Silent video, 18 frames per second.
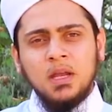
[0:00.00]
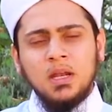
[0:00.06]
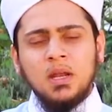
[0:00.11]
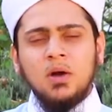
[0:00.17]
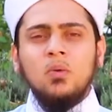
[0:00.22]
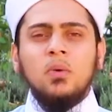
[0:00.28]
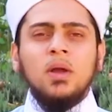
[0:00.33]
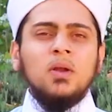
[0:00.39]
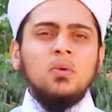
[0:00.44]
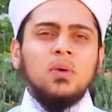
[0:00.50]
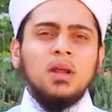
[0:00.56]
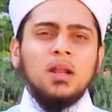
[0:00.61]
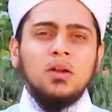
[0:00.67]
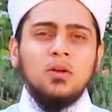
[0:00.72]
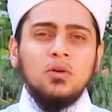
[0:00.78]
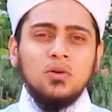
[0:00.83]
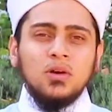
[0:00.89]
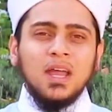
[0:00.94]
Now, when we
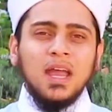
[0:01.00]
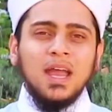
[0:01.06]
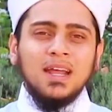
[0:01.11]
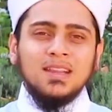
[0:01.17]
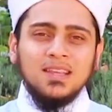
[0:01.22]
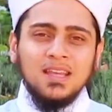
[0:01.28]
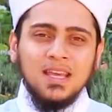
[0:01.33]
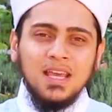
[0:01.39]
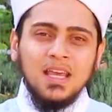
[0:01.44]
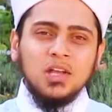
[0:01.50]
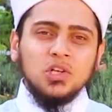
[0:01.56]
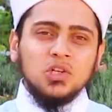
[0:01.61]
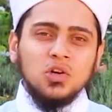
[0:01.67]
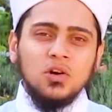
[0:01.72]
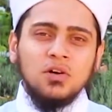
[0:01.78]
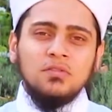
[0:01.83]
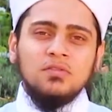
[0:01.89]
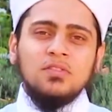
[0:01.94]
look at each
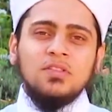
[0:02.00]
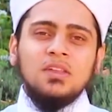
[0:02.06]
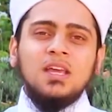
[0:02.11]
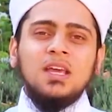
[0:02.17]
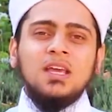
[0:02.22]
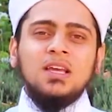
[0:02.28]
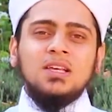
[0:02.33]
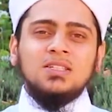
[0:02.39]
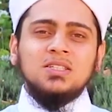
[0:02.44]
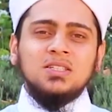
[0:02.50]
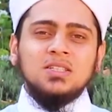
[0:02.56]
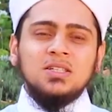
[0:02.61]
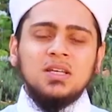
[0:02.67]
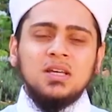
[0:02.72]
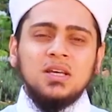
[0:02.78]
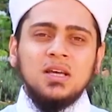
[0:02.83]
of these